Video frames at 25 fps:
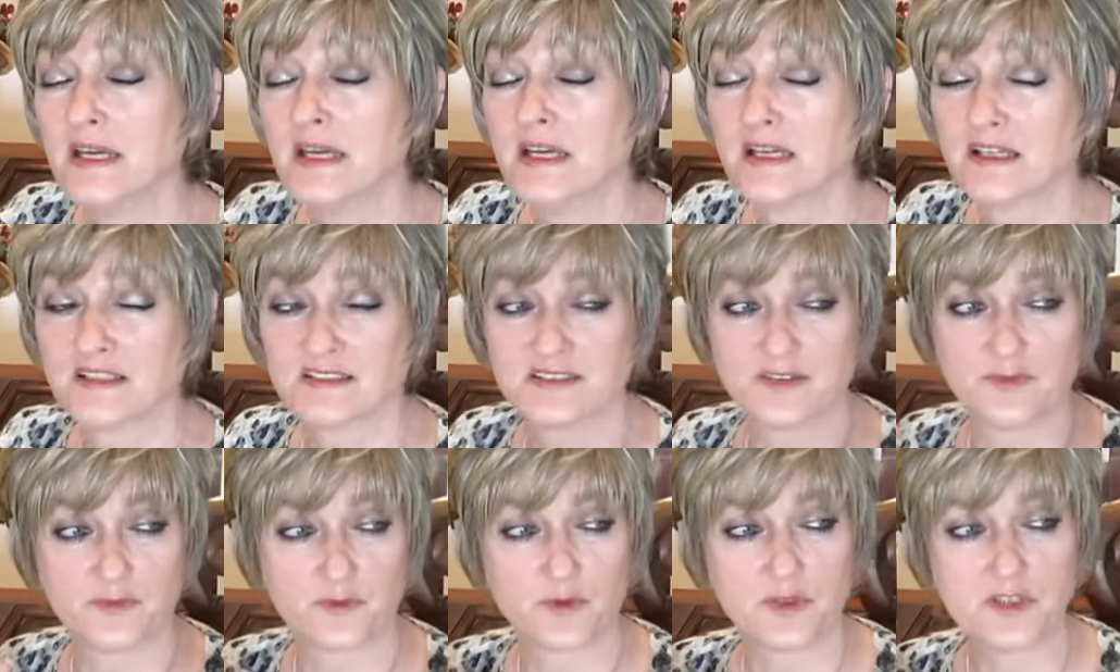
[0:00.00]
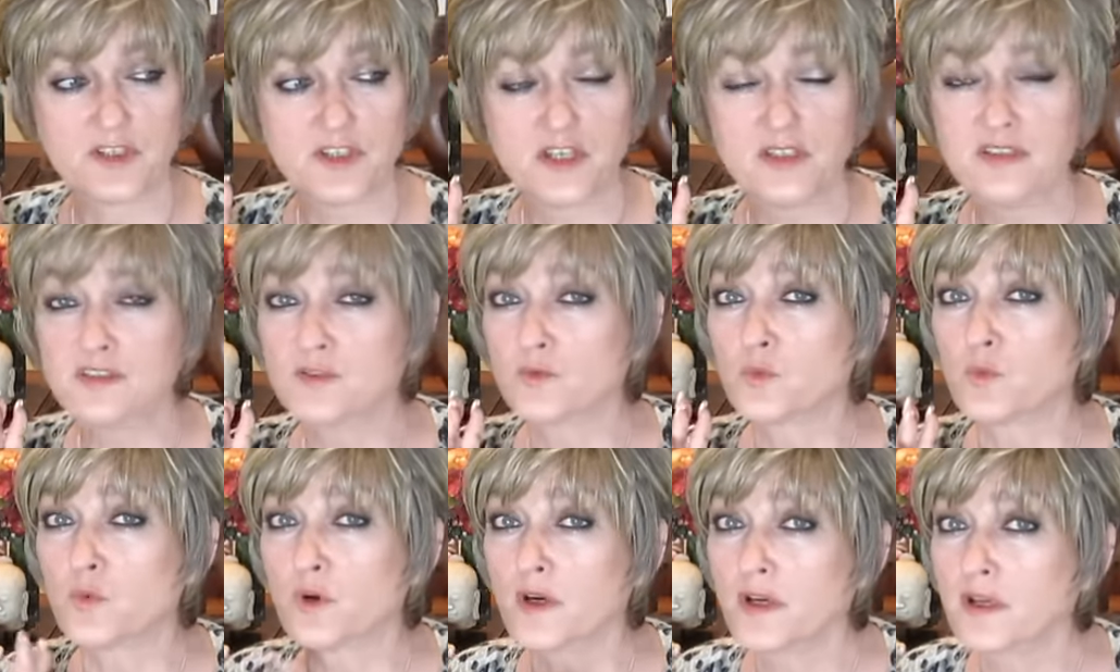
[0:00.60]
Because if we're just
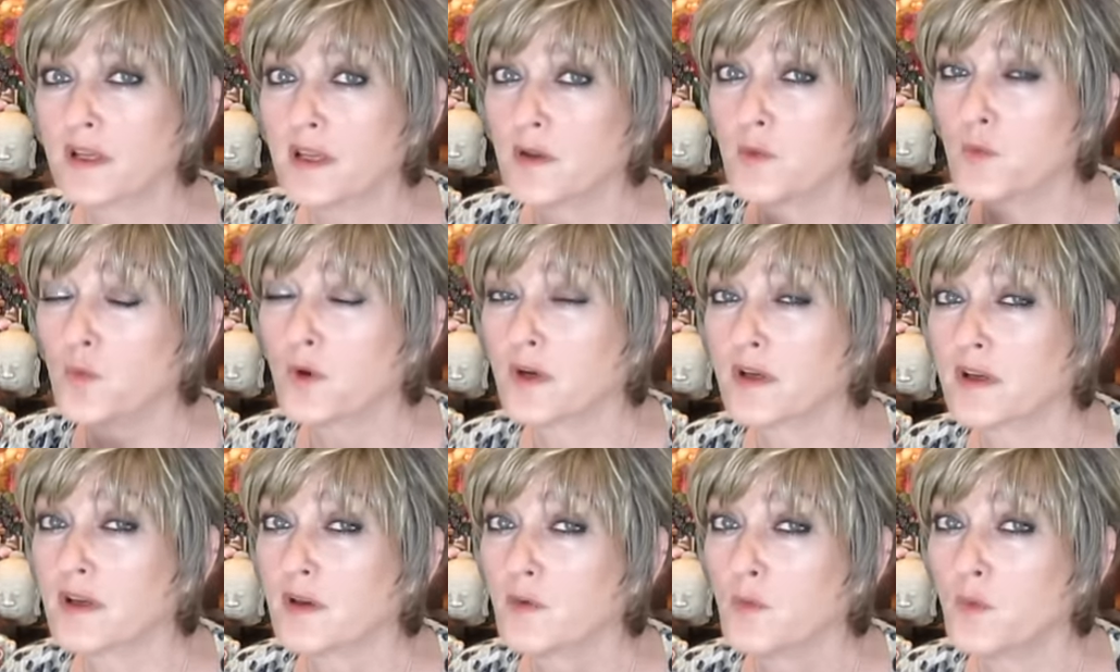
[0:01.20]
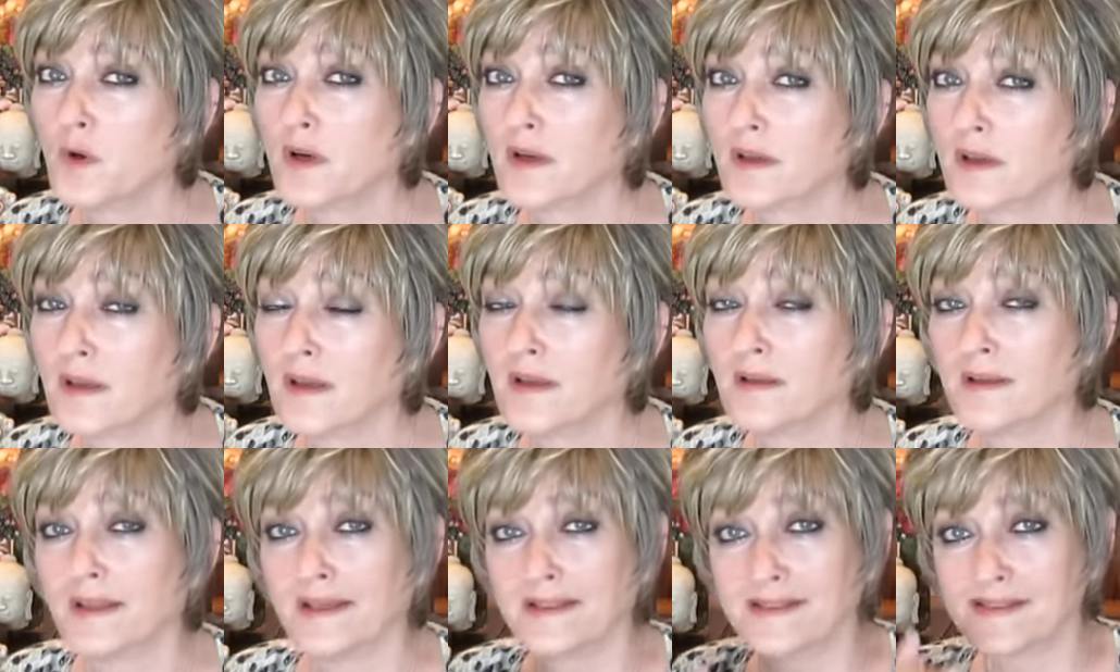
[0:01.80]

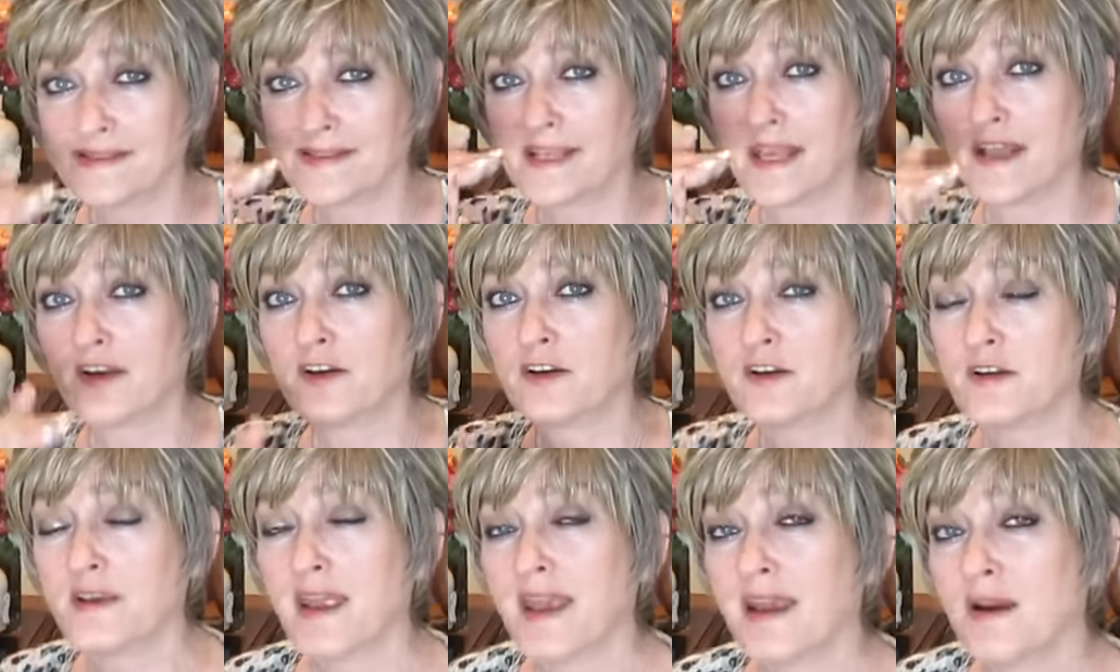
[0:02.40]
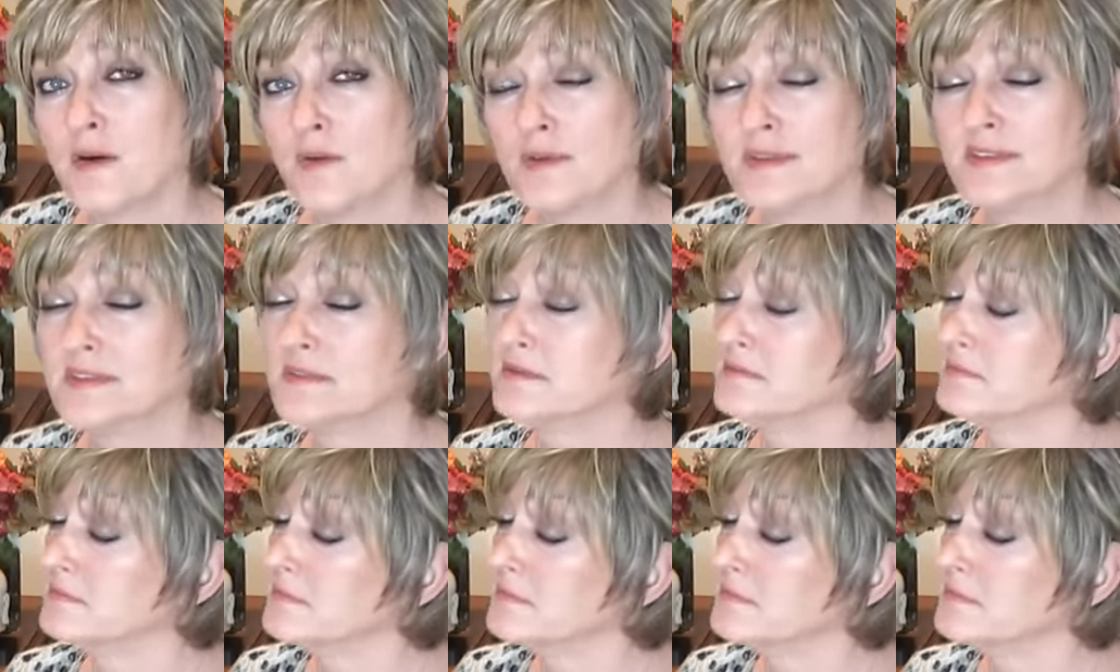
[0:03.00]
working, like Saturn now is,